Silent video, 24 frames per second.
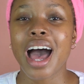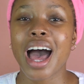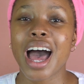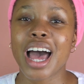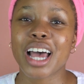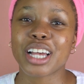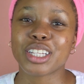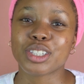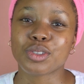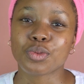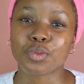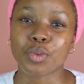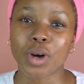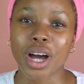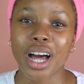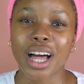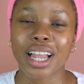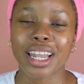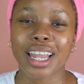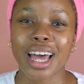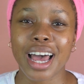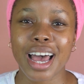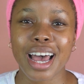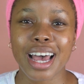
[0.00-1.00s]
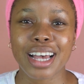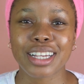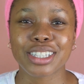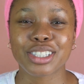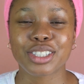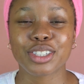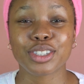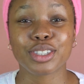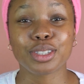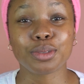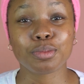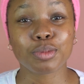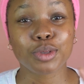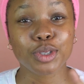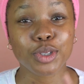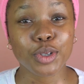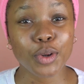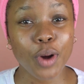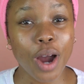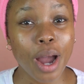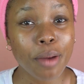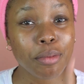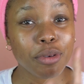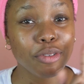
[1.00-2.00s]
as well as to
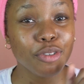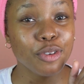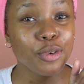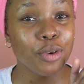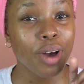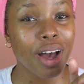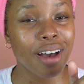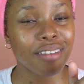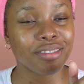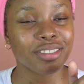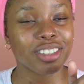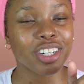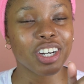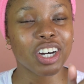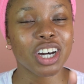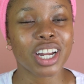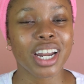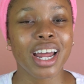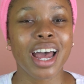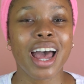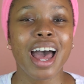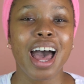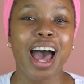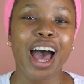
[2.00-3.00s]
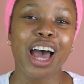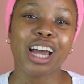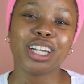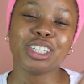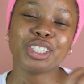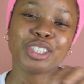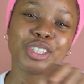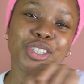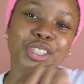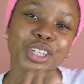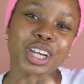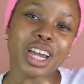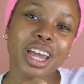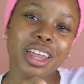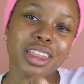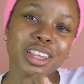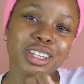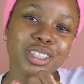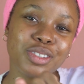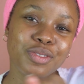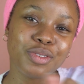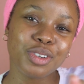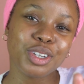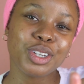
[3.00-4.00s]
subscribe if you have not, and share
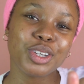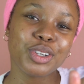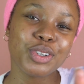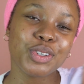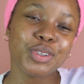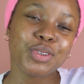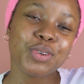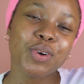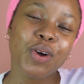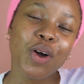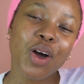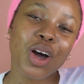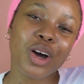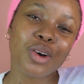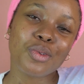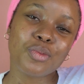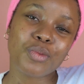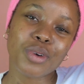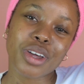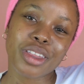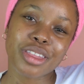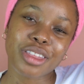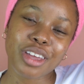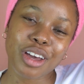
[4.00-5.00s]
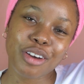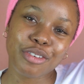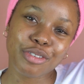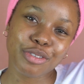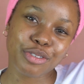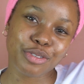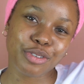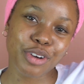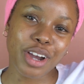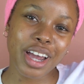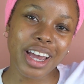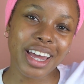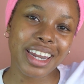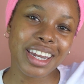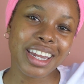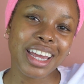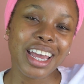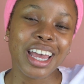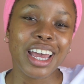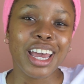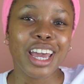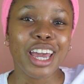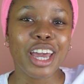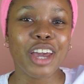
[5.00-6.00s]
this video with a friend.
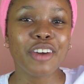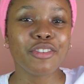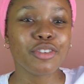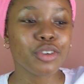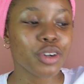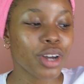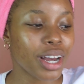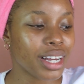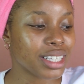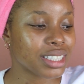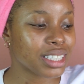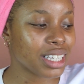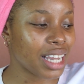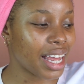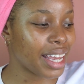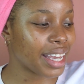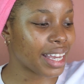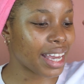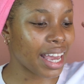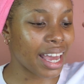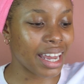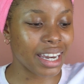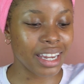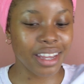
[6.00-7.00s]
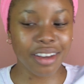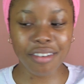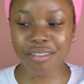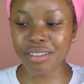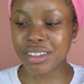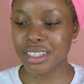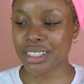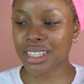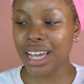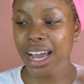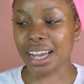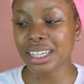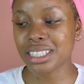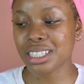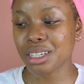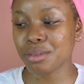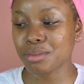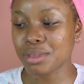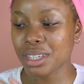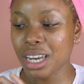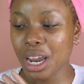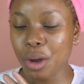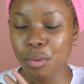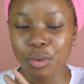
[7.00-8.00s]
If you guys like any of these
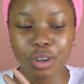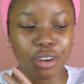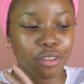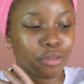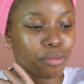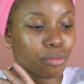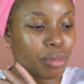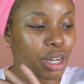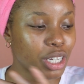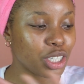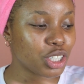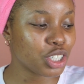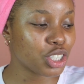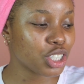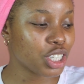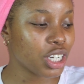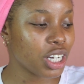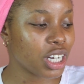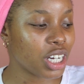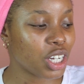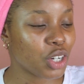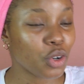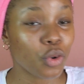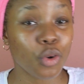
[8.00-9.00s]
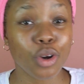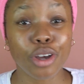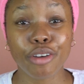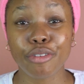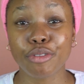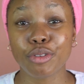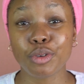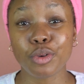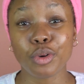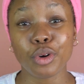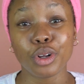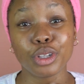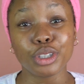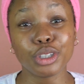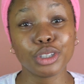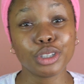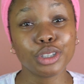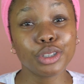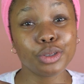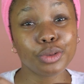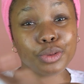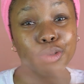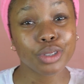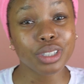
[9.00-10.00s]
items that I would have mentioned, or if you all
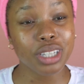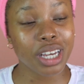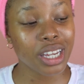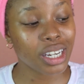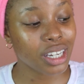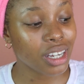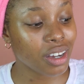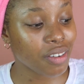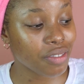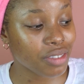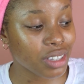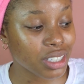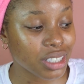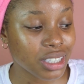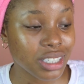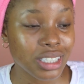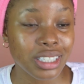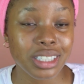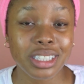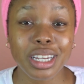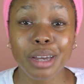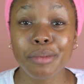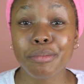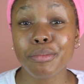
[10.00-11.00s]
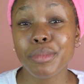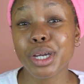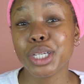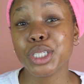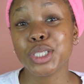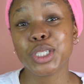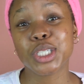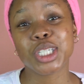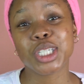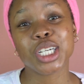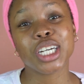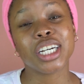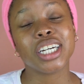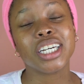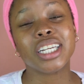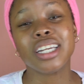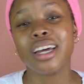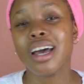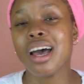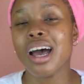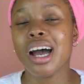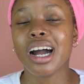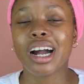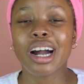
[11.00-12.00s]
use any of these things I
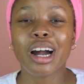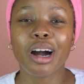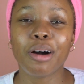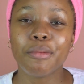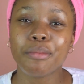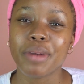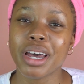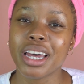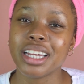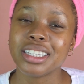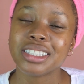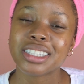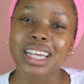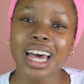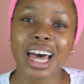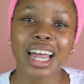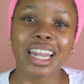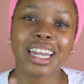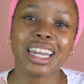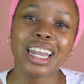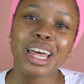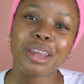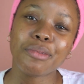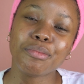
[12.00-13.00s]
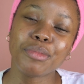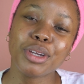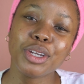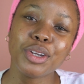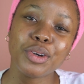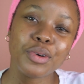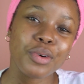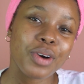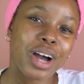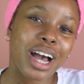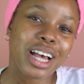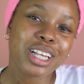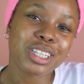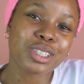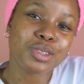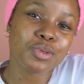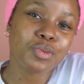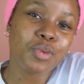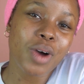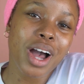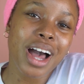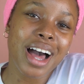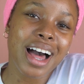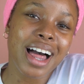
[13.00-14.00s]
mentioned, comment and let me know as
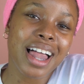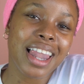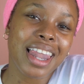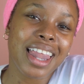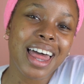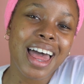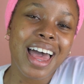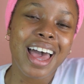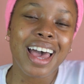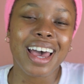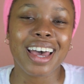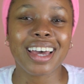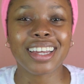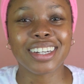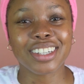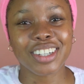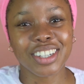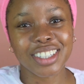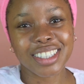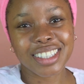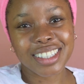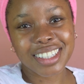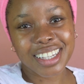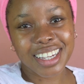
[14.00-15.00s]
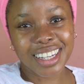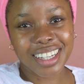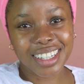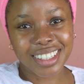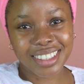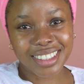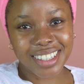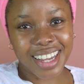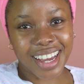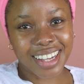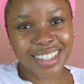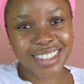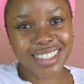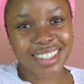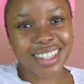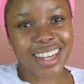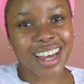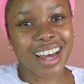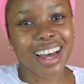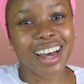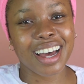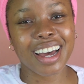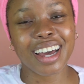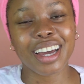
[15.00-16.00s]
well. And until next
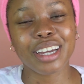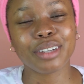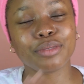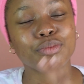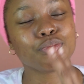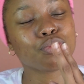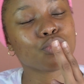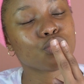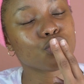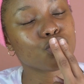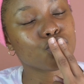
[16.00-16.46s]
time,